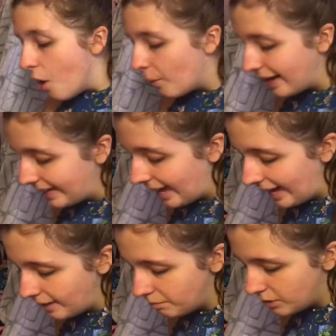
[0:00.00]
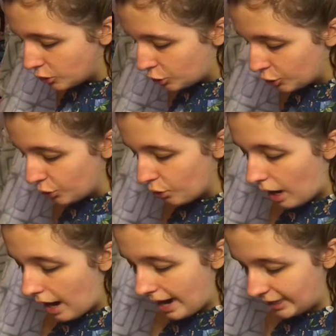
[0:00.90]
when it came to
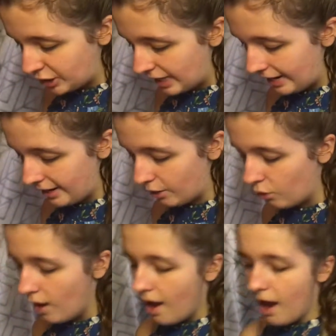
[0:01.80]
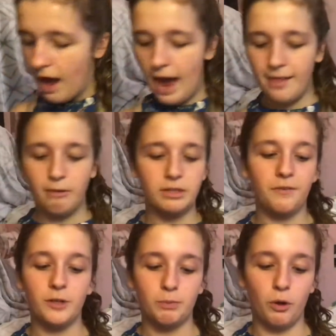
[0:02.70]
eyeshadow, that was the
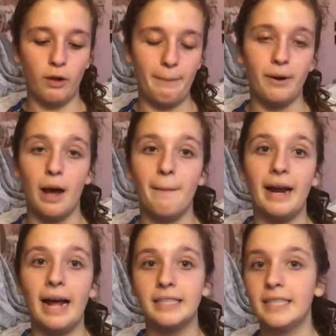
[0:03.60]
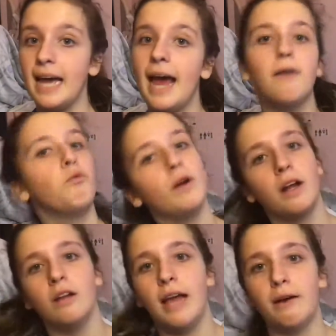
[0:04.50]
first poll I put up, and I said,
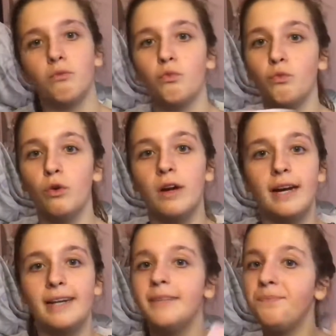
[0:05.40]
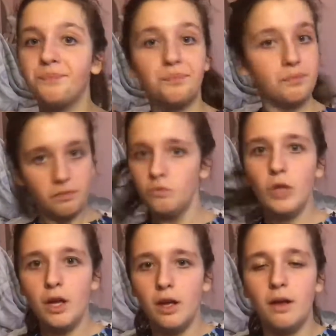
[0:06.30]
would
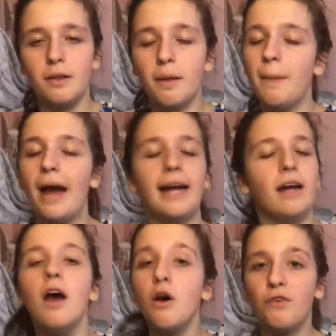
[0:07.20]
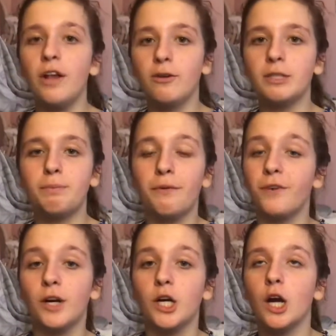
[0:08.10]
my followers
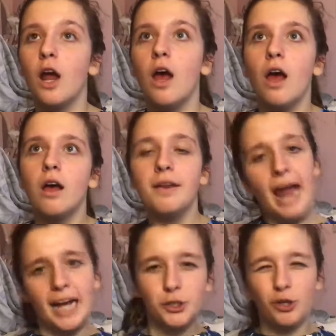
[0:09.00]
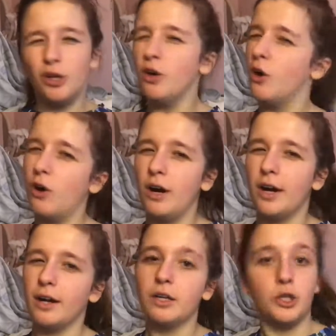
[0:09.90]
prefer natural
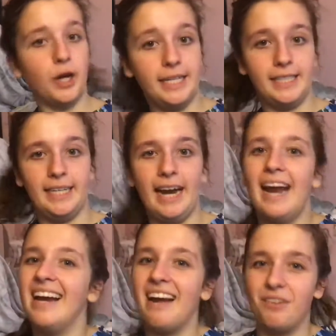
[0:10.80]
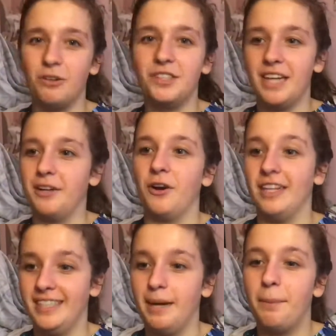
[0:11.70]
or crazy? And everyone said
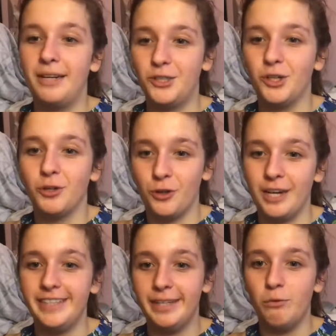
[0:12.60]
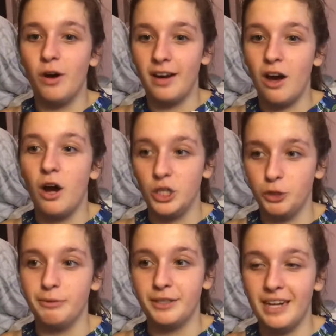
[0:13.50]
crazy. I'm pretty sure crazy won
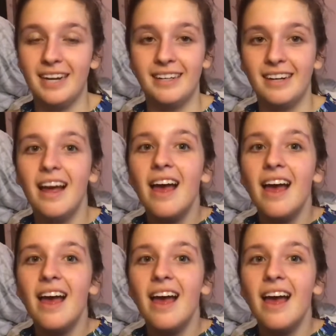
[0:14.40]
100%.